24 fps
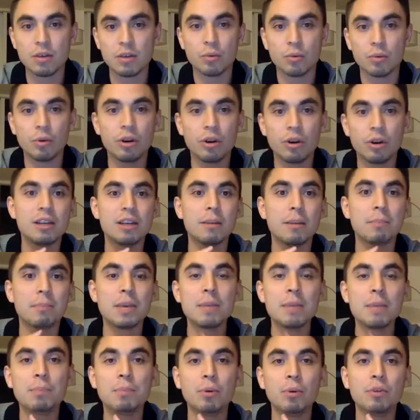We're in a
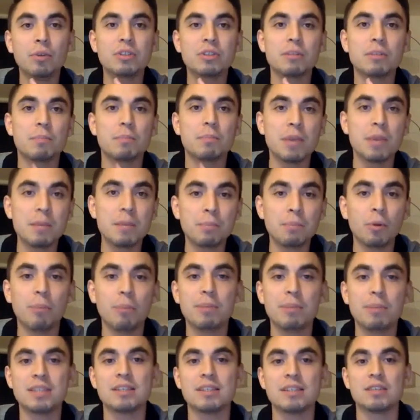
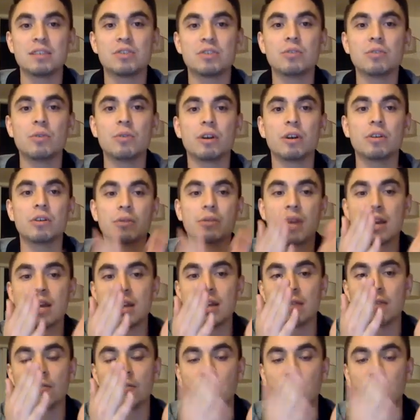people-to-people business. You are
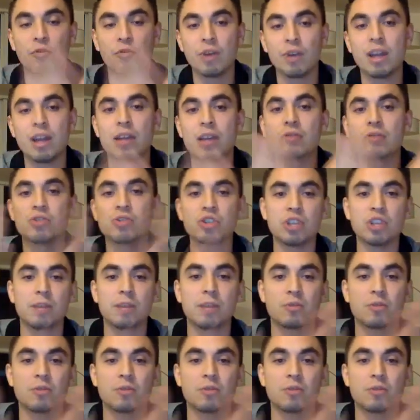creating friendships,